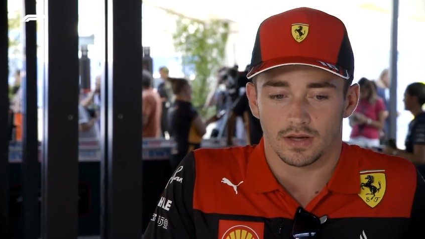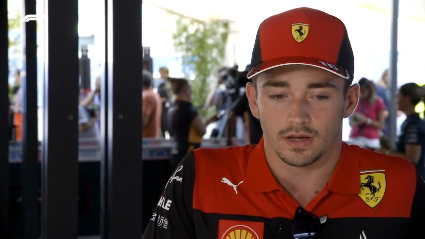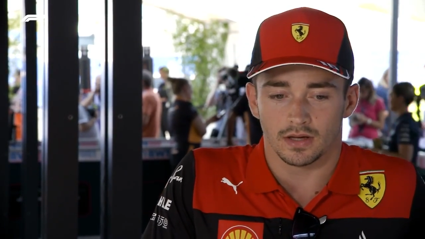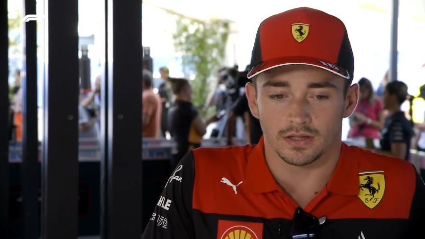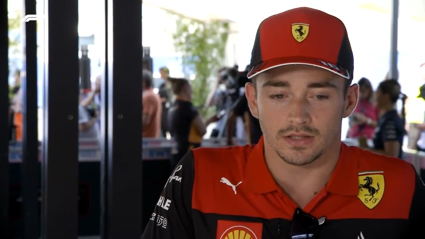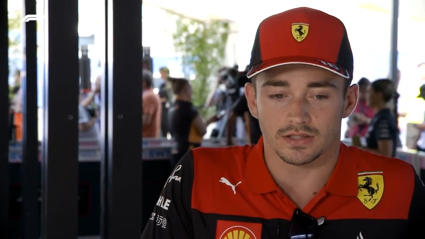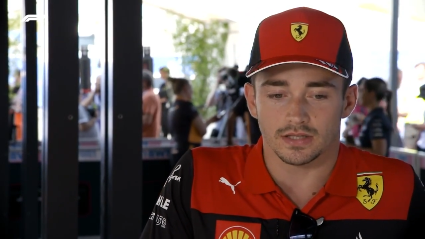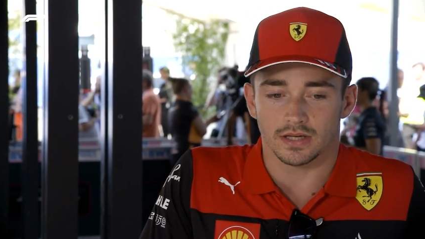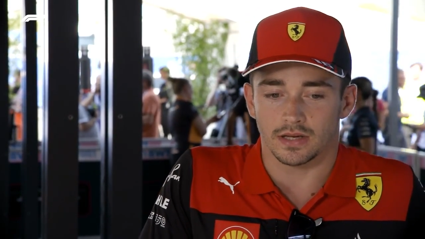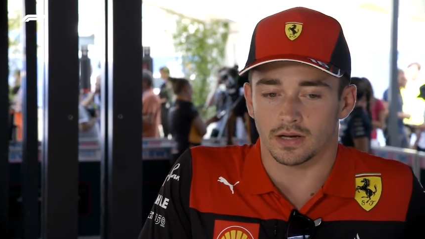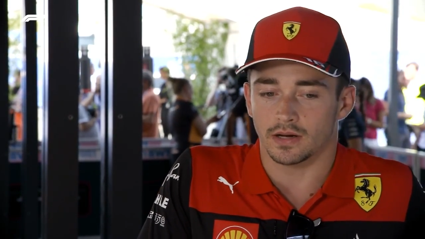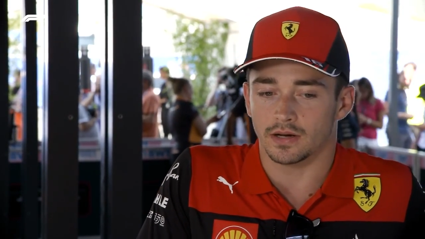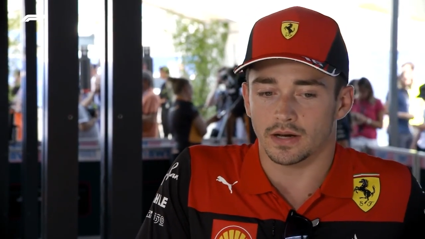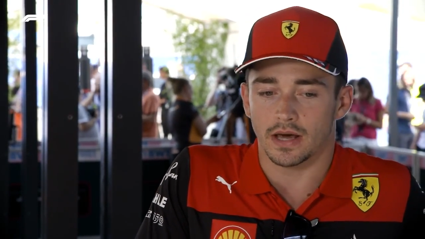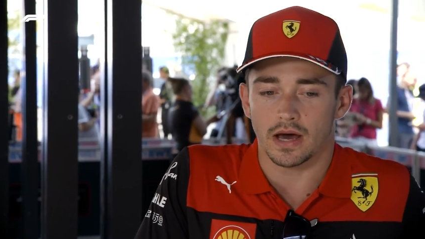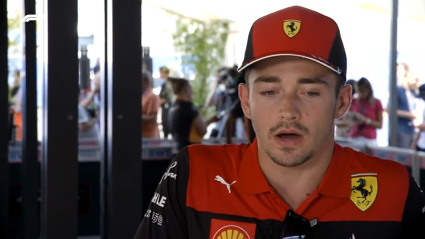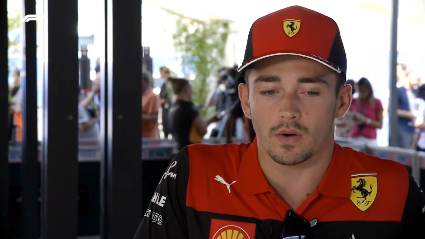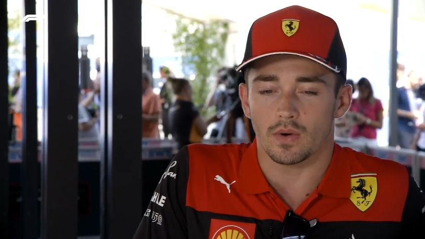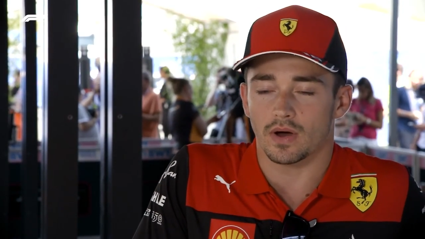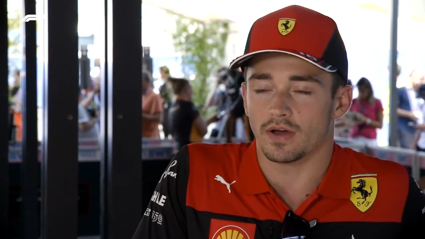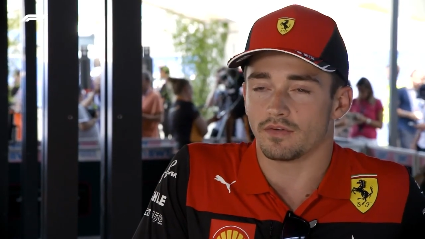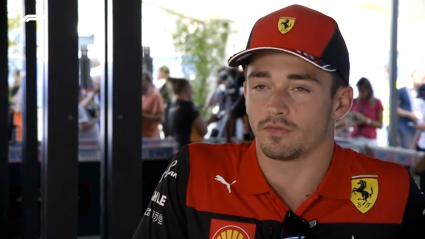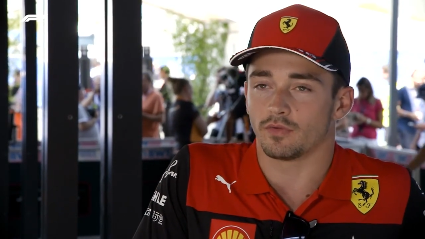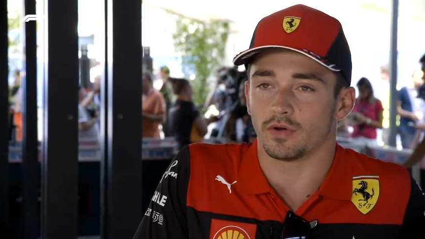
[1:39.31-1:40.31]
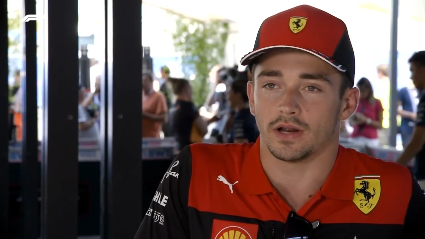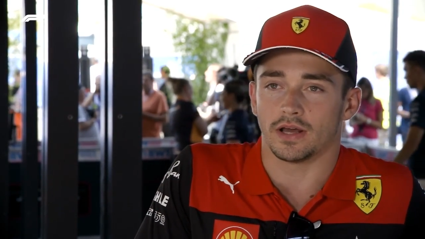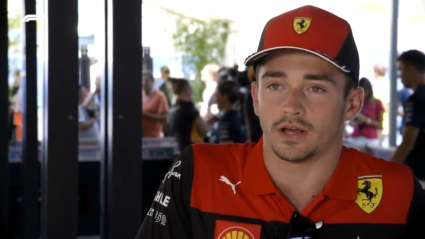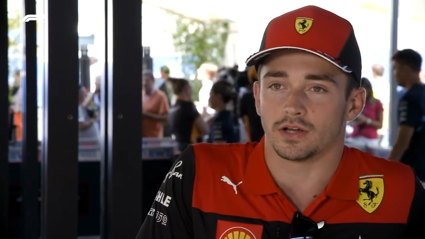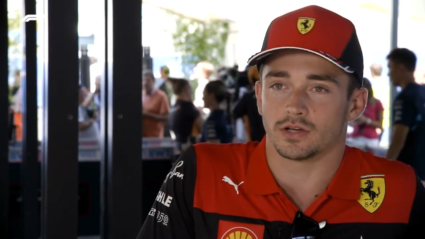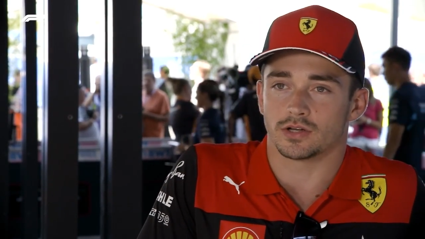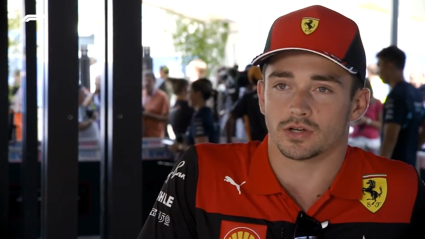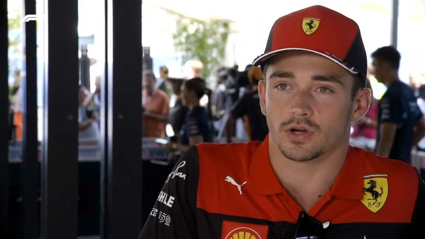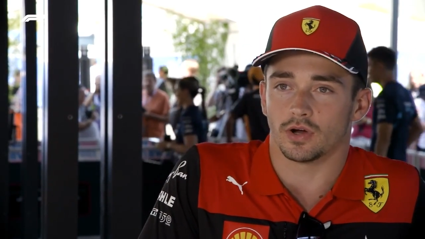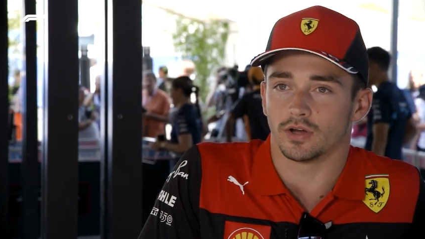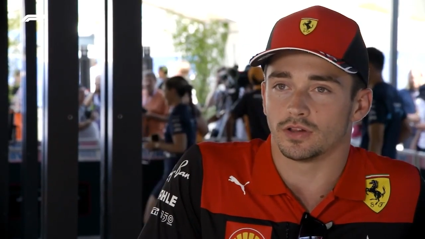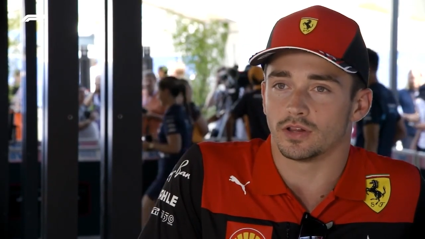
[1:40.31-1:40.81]
Until now, I've really
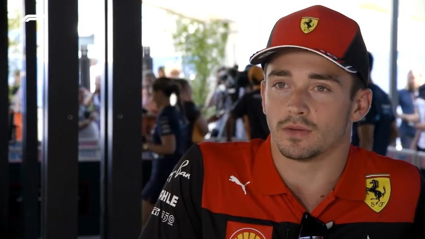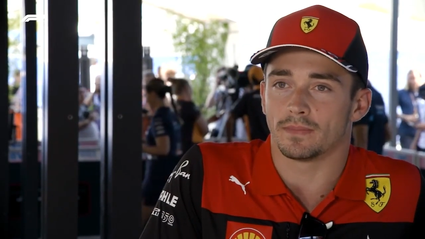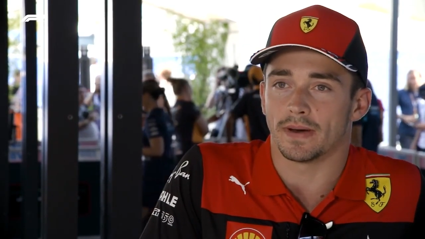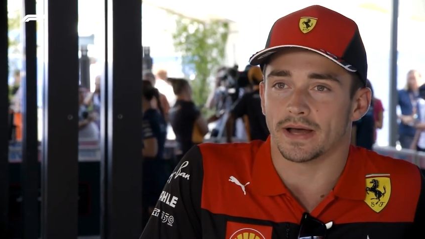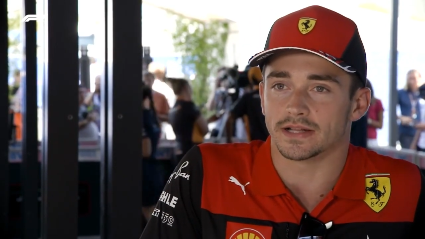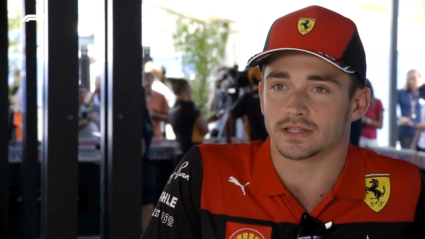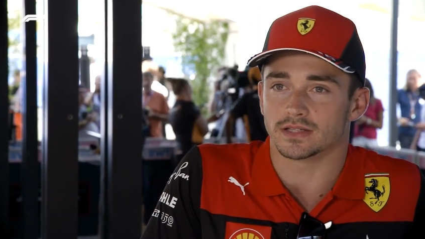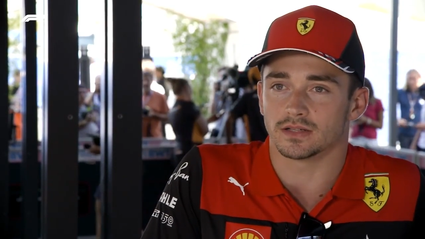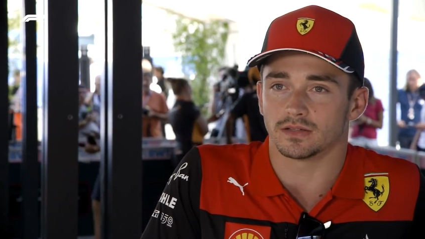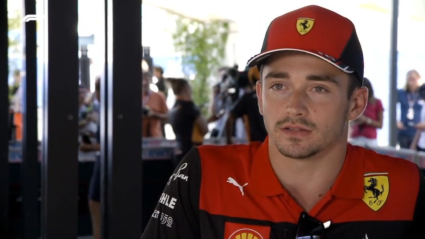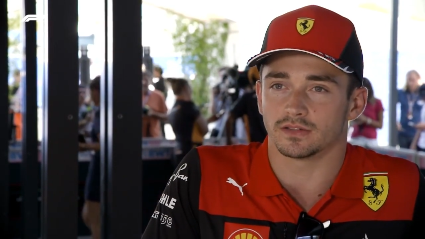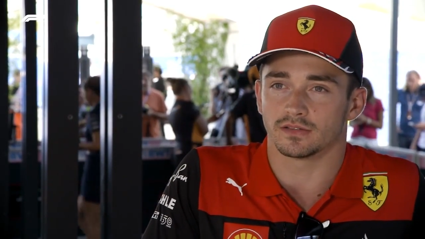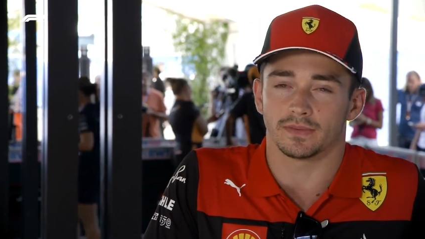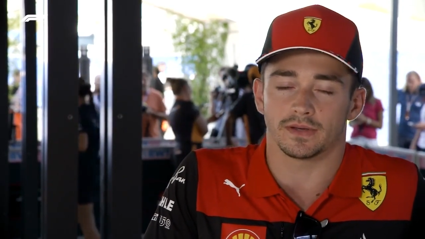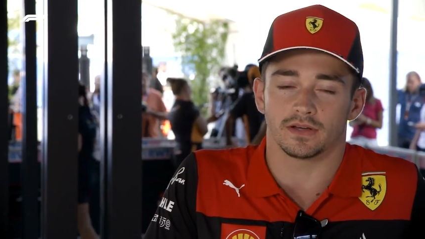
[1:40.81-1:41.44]
enjoyed the battles,